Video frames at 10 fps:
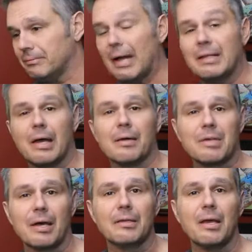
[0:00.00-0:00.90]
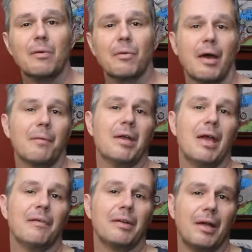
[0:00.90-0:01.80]
8 times out of 10 without me
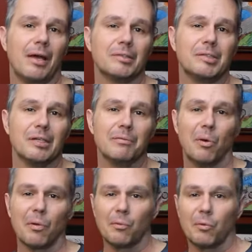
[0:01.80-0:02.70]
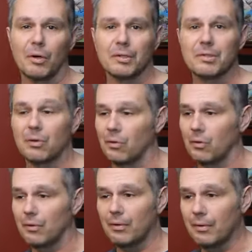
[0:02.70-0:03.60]
having to downshift more than once
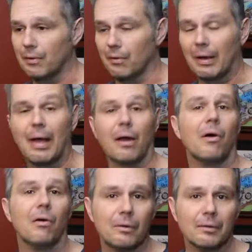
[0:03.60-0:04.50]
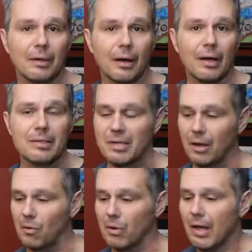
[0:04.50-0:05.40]
or at all. Alright,
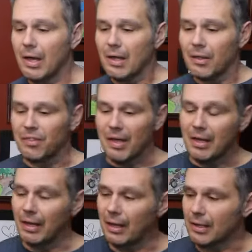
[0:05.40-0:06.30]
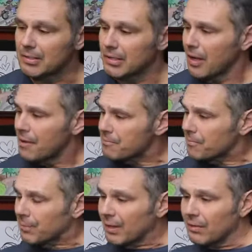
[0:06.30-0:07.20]
so the thing is,
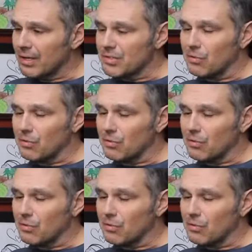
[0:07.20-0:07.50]
these